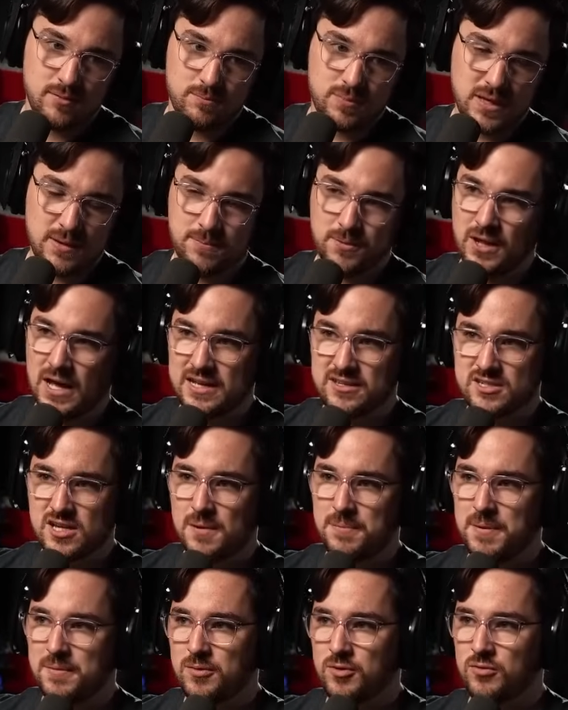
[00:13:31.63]
people, I
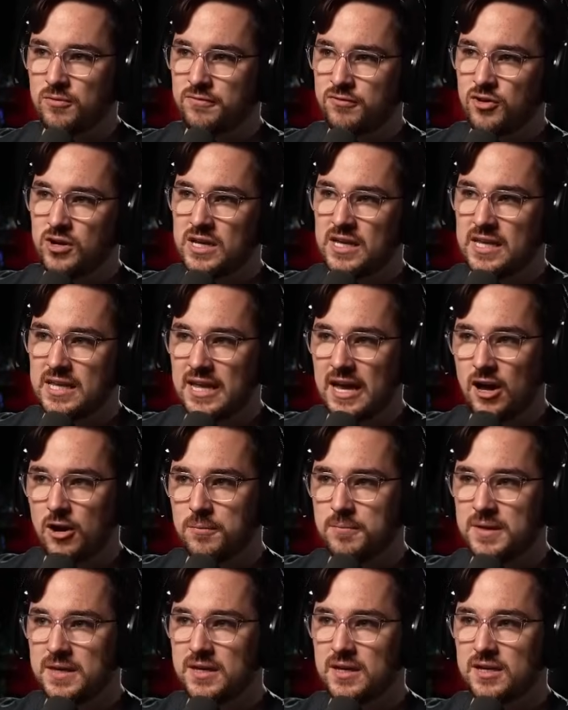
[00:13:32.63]
saw people freaking
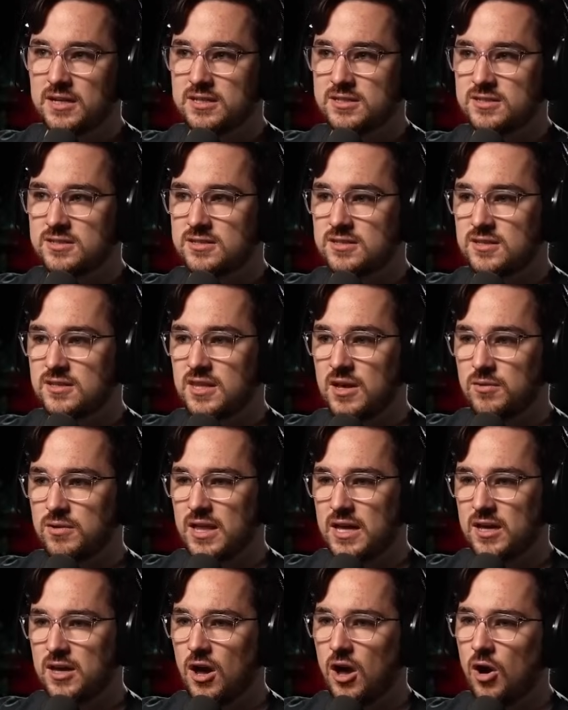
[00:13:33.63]
out because they were
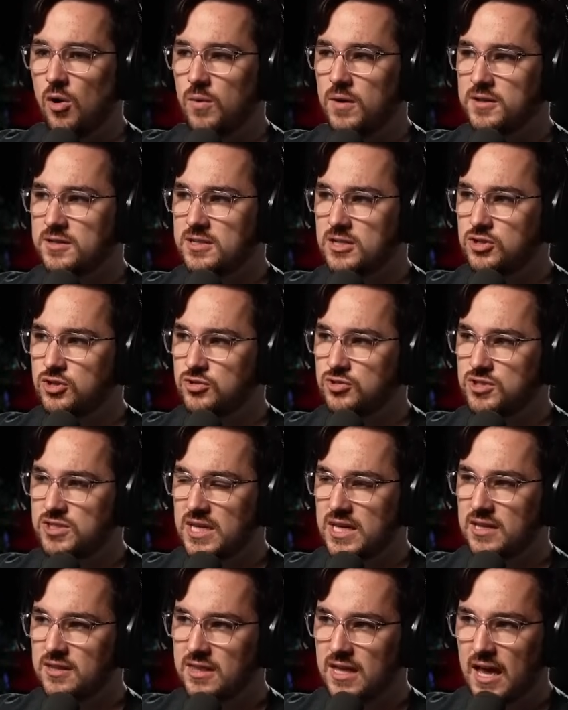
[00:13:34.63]
like, oh, well, did you
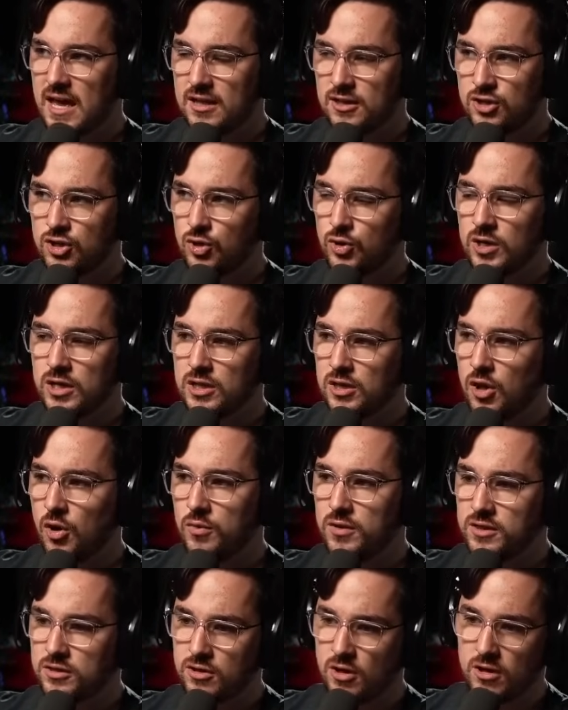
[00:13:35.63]
see that Yuri
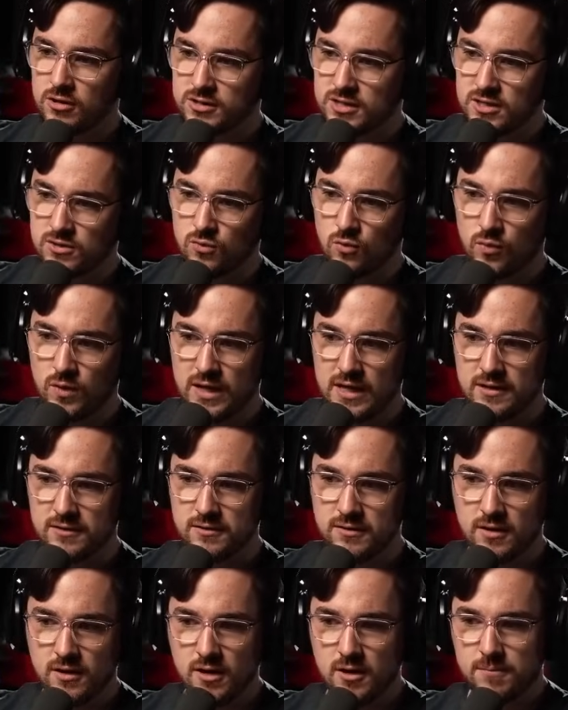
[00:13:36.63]
Lowenthal didn't
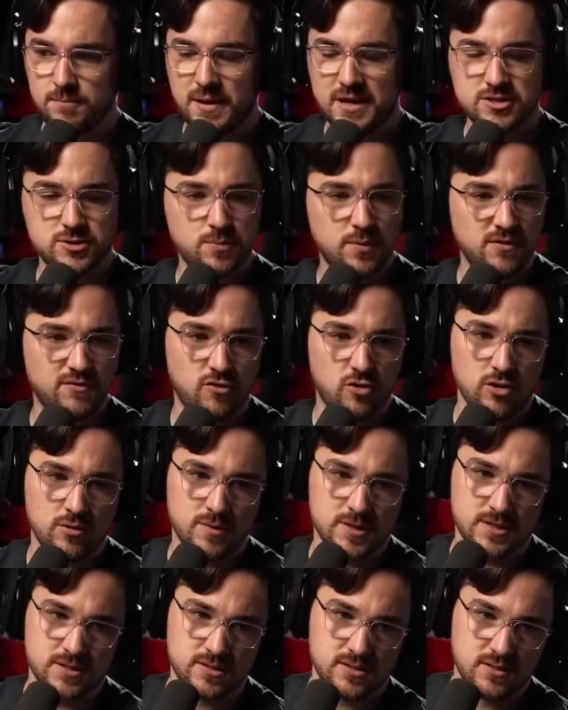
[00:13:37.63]
win best
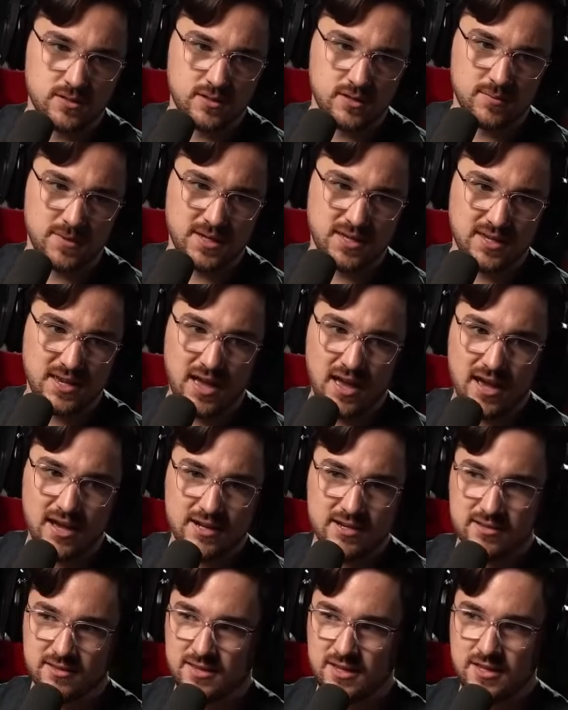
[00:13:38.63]
performance? I'm like, yeah,
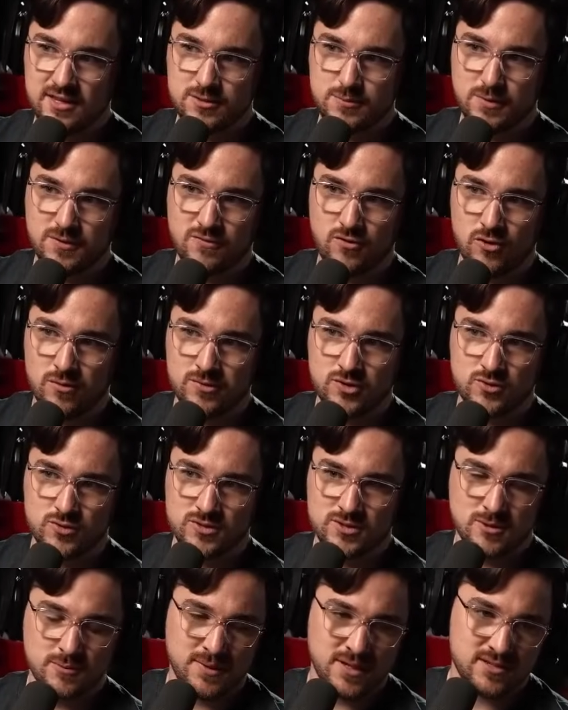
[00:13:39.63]
I didn't think his performance
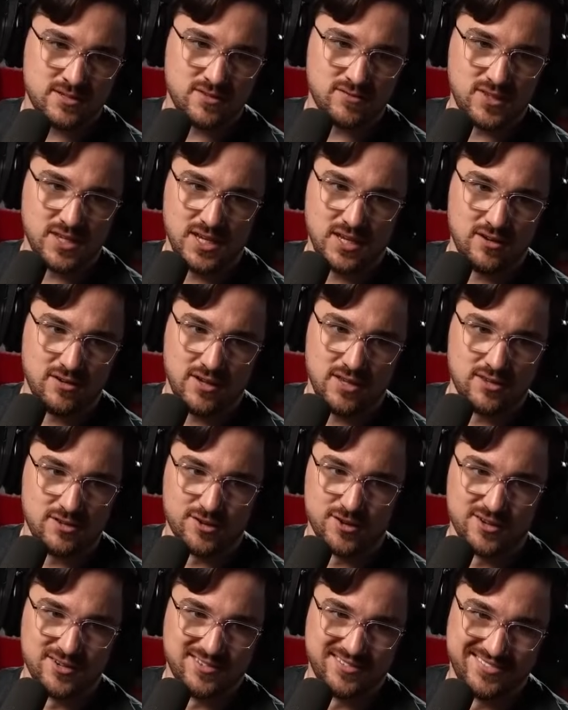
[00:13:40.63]
was the best of the year
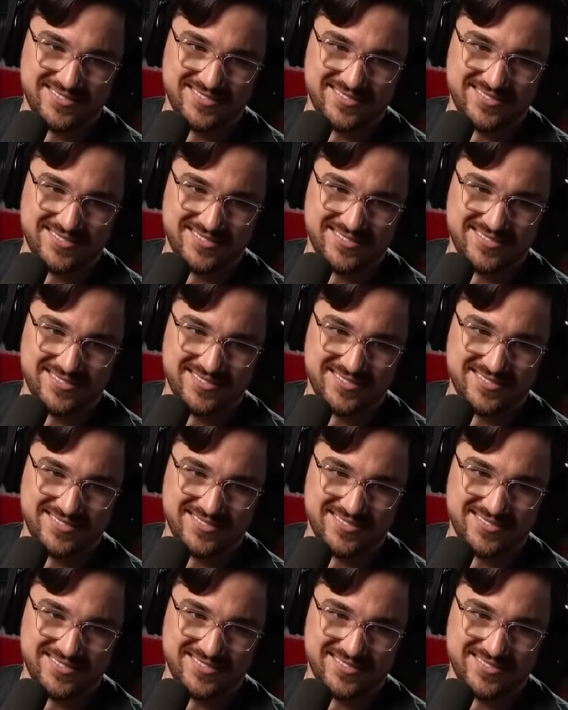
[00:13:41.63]
either.